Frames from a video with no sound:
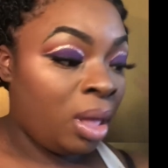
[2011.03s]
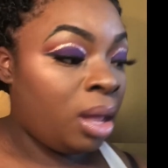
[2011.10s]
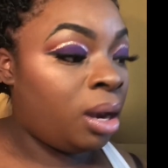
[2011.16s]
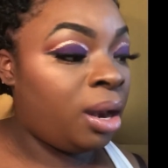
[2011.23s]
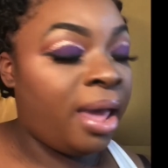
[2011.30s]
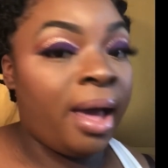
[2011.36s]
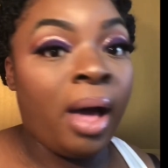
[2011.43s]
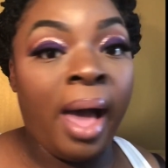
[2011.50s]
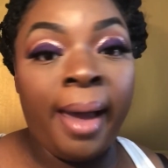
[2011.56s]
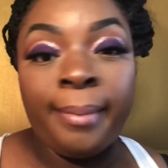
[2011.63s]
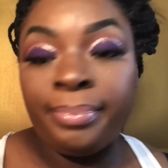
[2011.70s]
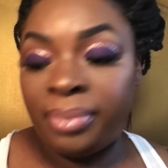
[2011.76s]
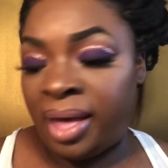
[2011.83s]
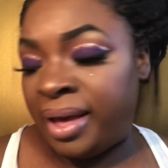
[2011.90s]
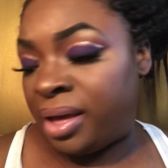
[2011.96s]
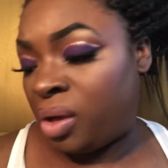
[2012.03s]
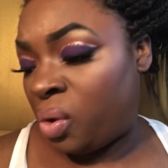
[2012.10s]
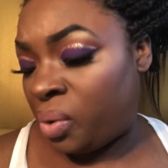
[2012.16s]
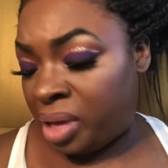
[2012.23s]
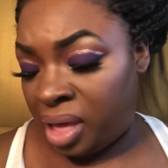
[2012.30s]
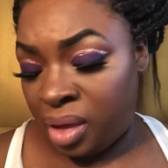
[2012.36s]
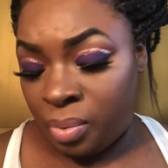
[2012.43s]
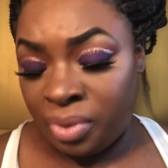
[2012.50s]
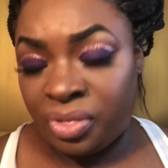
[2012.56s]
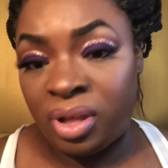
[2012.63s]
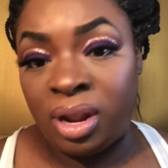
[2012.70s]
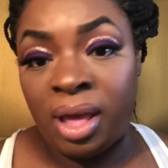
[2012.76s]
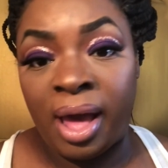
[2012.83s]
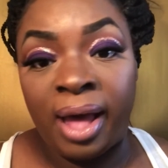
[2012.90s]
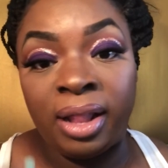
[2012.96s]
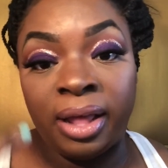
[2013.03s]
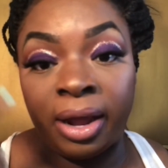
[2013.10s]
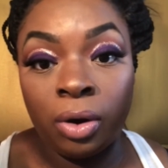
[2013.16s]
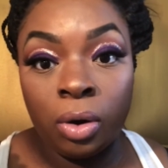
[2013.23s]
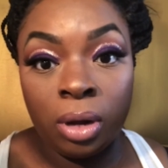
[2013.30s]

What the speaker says: Now, I'm not going in with any eyeliner